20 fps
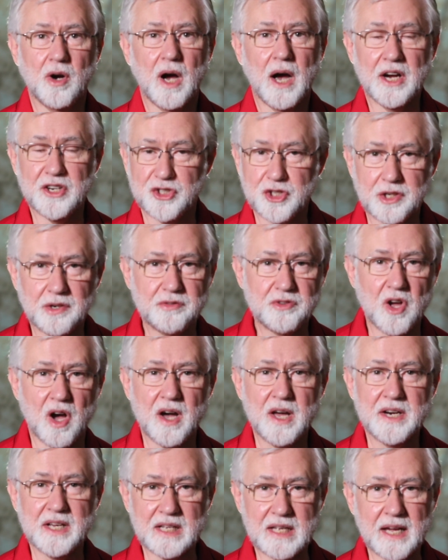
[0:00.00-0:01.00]
I should have
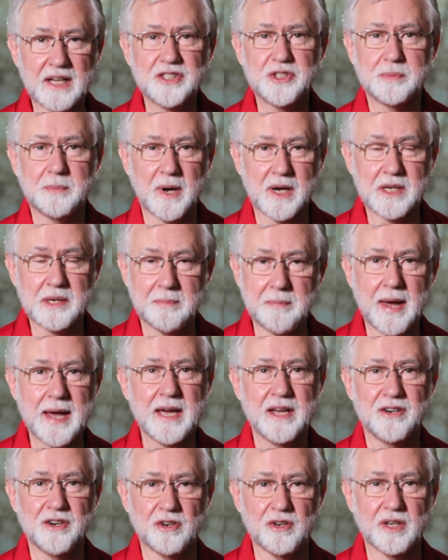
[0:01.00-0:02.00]
gone against my
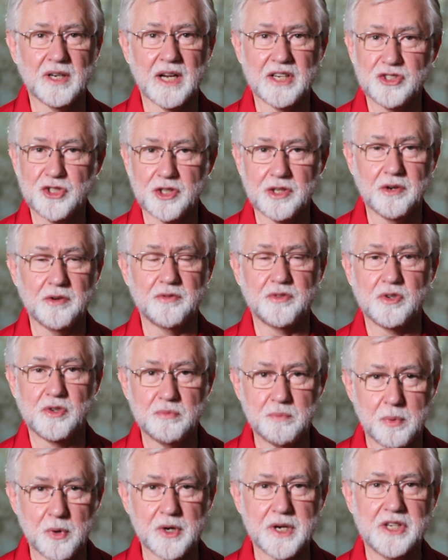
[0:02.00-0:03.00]
commander and I should have
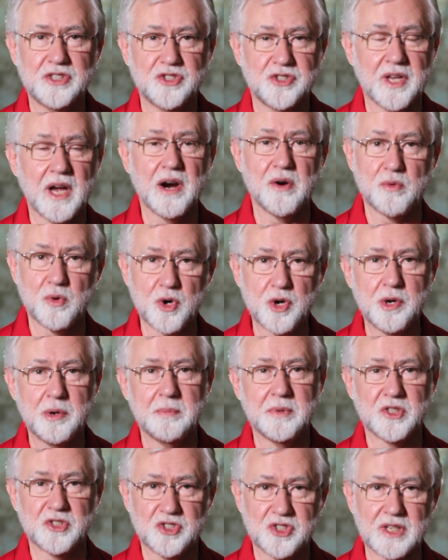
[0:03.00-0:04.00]
breached that
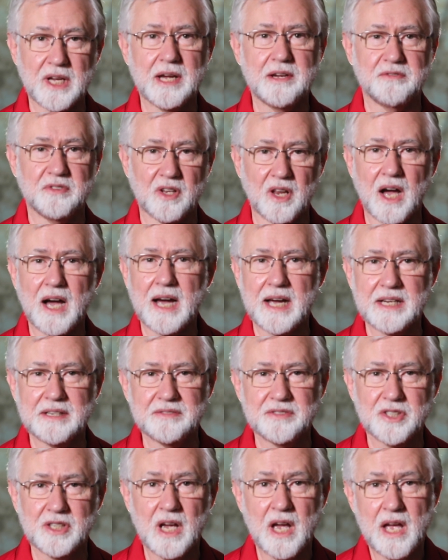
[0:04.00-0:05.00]
room and saved
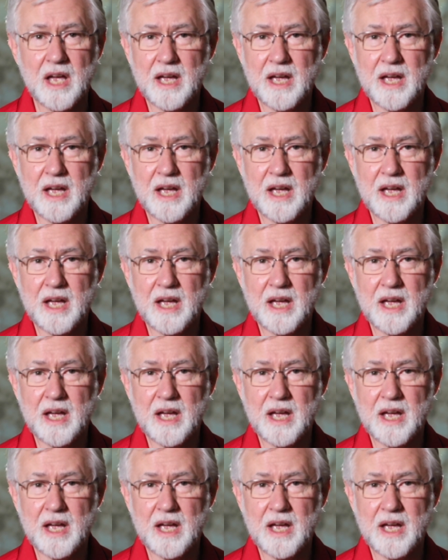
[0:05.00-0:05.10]
lives.